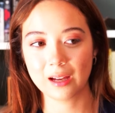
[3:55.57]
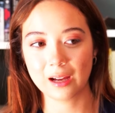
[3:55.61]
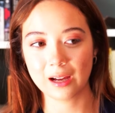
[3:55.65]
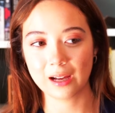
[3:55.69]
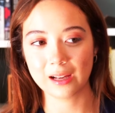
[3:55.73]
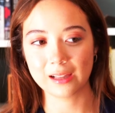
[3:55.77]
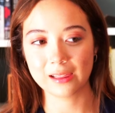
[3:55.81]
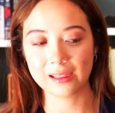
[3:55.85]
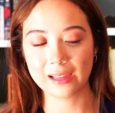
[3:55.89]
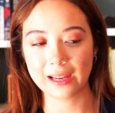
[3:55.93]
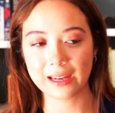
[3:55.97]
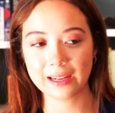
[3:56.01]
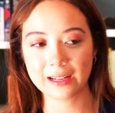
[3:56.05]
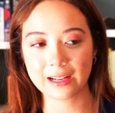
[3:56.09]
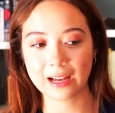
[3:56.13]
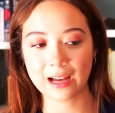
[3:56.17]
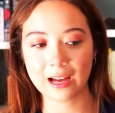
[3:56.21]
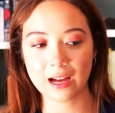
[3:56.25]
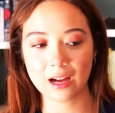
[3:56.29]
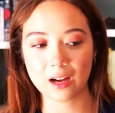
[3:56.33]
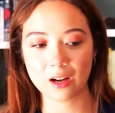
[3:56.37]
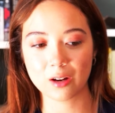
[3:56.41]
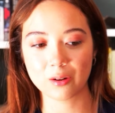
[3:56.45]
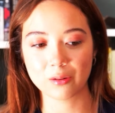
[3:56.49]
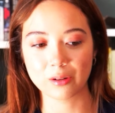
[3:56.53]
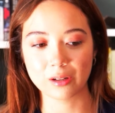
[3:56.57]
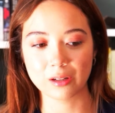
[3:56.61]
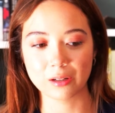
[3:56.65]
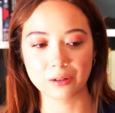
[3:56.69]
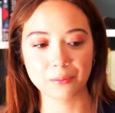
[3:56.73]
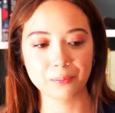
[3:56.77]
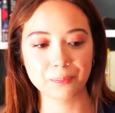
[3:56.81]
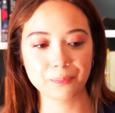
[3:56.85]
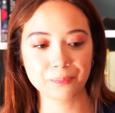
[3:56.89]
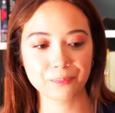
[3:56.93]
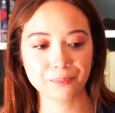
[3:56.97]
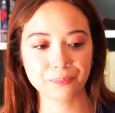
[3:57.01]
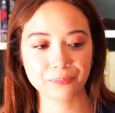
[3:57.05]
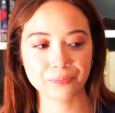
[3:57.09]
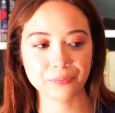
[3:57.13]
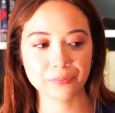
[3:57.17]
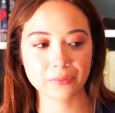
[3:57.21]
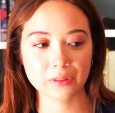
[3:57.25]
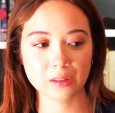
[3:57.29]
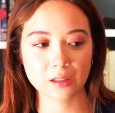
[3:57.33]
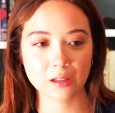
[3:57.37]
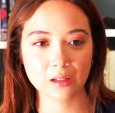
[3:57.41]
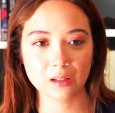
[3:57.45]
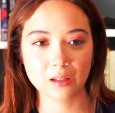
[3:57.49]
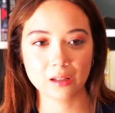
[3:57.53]
I like how um,
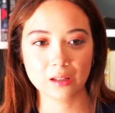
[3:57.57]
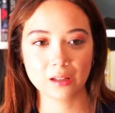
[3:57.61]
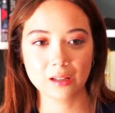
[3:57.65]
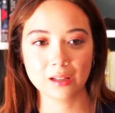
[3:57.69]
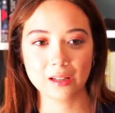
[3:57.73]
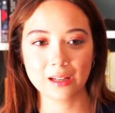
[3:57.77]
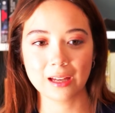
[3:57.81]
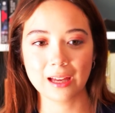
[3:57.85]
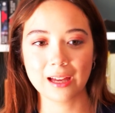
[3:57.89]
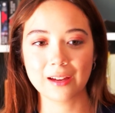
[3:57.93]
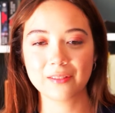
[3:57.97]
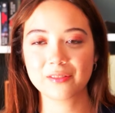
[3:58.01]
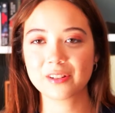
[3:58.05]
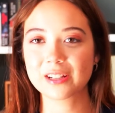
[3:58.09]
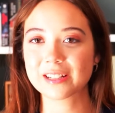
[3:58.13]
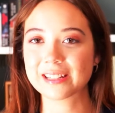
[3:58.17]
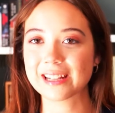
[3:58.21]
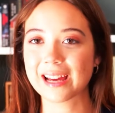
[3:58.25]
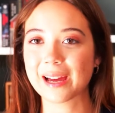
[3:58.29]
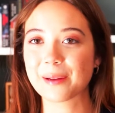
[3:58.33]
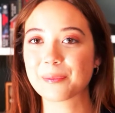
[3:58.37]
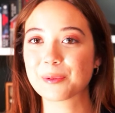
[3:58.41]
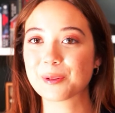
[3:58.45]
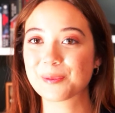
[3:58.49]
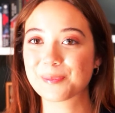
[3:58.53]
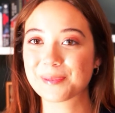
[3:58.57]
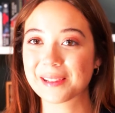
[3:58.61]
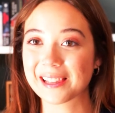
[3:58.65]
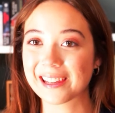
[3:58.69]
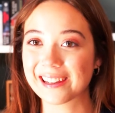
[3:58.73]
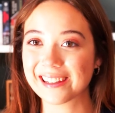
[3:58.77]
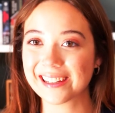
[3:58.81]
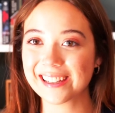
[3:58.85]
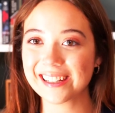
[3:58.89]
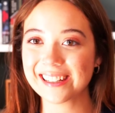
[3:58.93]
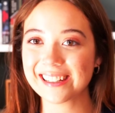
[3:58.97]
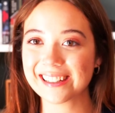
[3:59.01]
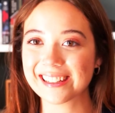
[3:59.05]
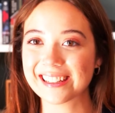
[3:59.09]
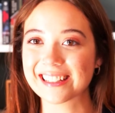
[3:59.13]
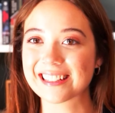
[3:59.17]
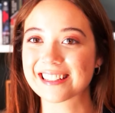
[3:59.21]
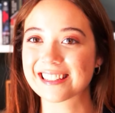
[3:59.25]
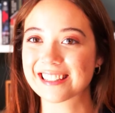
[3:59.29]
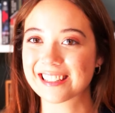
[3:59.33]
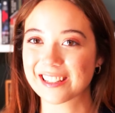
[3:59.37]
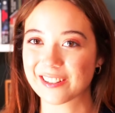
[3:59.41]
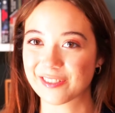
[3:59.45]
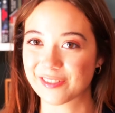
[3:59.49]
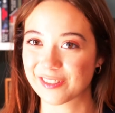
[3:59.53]
every time you play it,
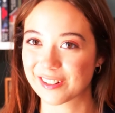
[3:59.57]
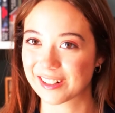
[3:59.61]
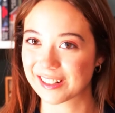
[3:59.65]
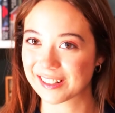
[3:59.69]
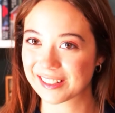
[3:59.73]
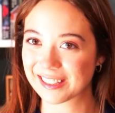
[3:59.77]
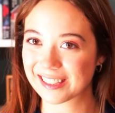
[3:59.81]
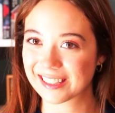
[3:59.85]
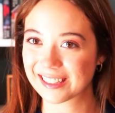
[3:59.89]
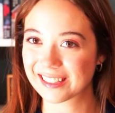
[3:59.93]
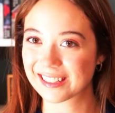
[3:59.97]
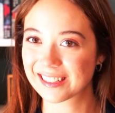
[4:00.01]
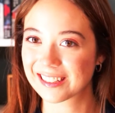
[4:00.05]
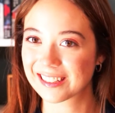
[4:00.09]
it's different.